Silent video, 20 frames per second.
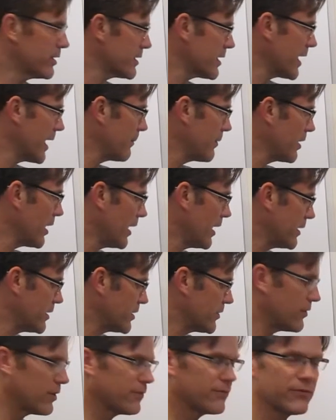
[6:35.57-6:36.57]
same
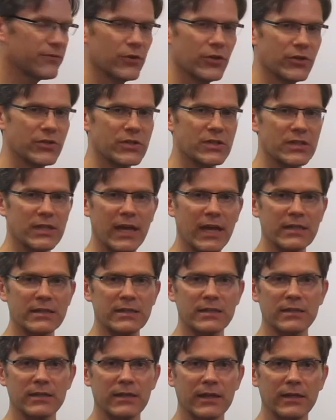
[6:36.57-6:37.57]
kinds of inference
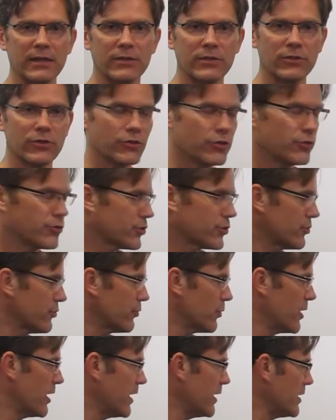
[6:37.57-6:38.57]
tests that you're used to
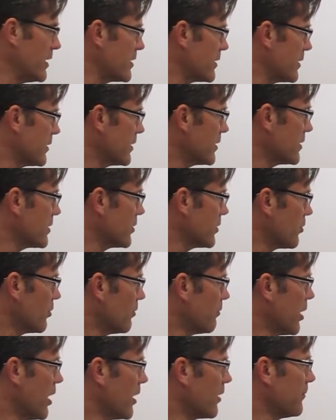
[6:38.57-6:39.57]
with any
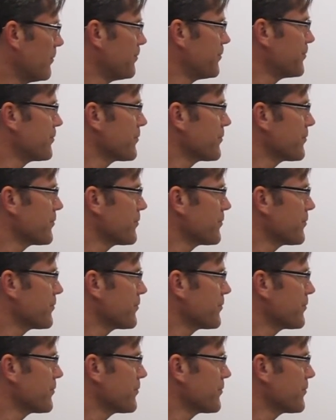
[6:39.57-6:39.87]
statistical model.